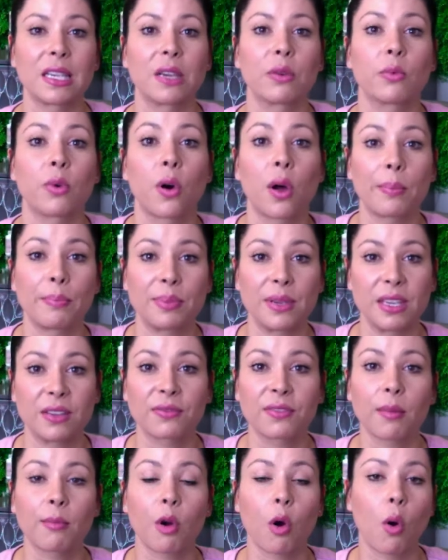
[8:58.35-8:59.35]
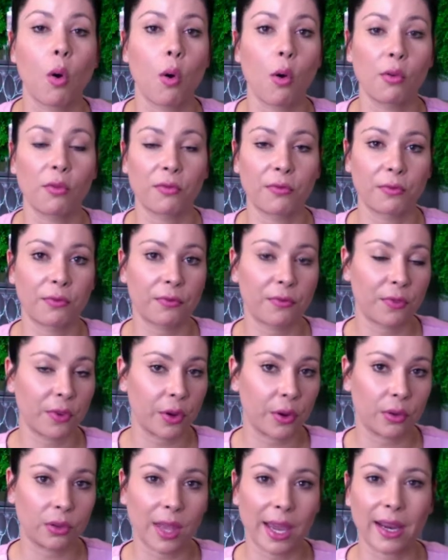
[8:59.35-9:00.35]
It will be from a whole
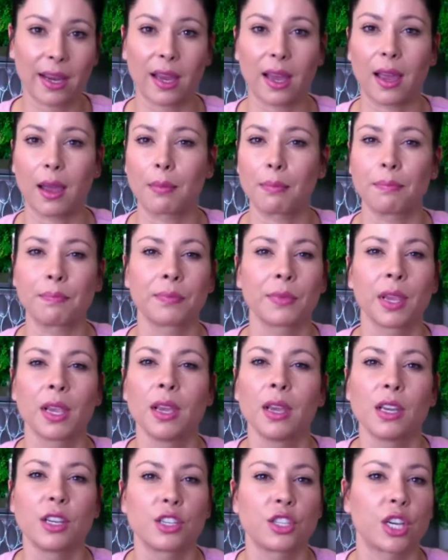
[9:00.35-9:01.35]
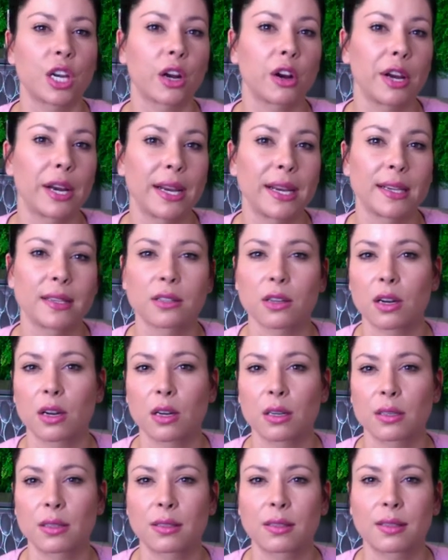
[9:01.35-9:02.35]
food like cherries or